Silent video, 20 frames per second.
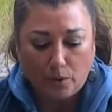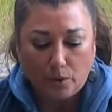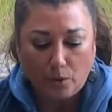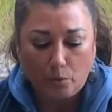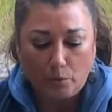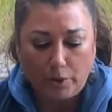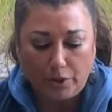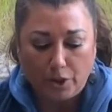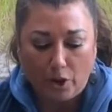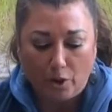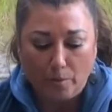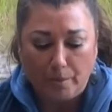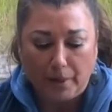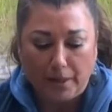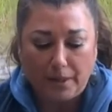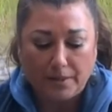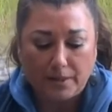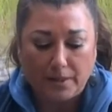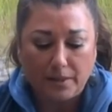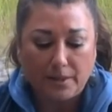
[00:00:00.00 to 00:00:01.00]
which are
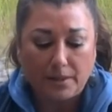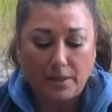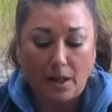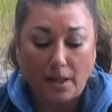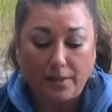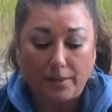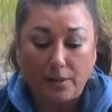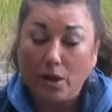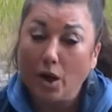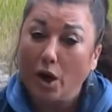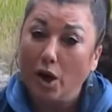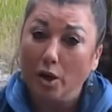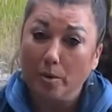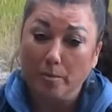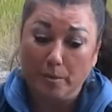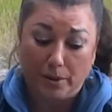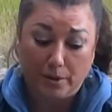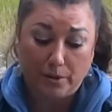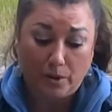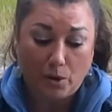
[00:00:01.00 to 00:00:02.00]
based inside the
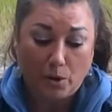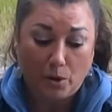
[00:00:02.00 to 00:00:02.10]
carbon